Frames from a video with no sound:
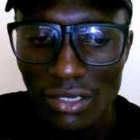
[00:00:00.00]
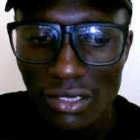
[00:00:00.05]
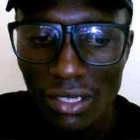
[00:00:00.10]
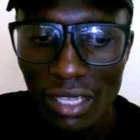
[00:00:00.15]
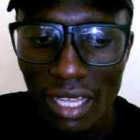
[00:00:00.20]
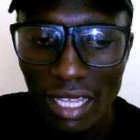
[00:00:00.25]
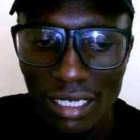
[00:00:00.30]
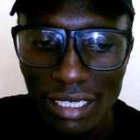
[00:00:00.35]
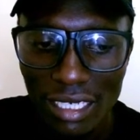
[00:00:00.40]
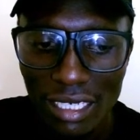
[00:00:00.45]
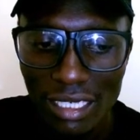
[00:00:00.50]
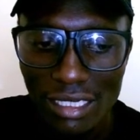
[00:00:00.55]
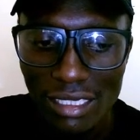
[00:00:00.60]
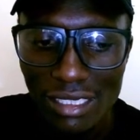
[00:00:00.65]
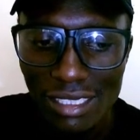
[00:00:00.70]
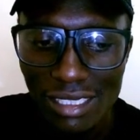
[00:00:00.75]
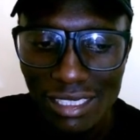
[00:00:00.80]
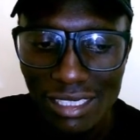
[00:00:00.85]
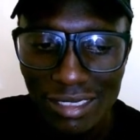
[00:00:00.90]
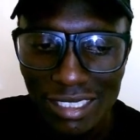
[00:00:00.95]
that
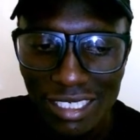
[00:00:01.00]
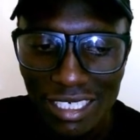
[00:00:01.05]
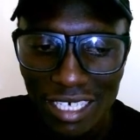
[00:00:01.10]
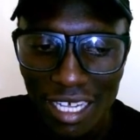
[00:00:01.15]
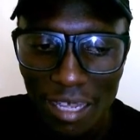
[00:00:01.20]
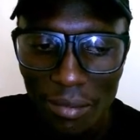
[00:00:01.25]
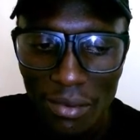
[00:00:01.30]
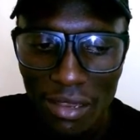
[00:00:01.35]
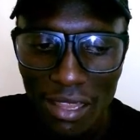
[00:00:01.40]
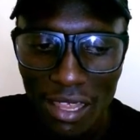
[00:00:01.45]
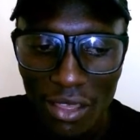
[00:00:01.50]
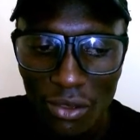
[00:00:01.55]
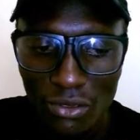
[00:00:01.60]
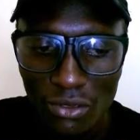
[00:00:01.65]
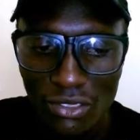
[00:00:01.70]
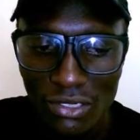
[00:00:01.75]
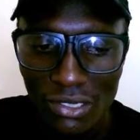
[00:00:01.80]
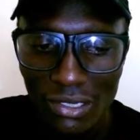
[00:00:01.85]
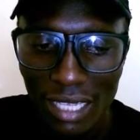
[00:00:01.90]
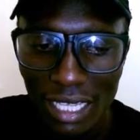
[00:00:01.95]
it's strapped out,
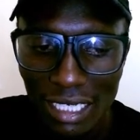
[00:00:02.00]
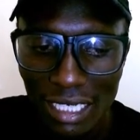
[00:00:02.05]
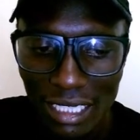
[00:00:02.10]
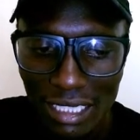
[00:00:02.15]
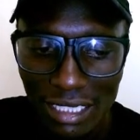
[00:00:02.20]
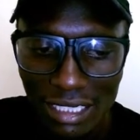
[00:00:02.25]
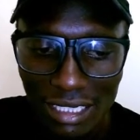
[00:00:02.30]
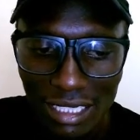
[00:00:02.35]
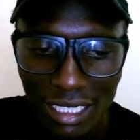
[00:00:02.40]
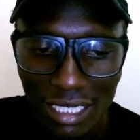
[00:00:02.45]
so that it's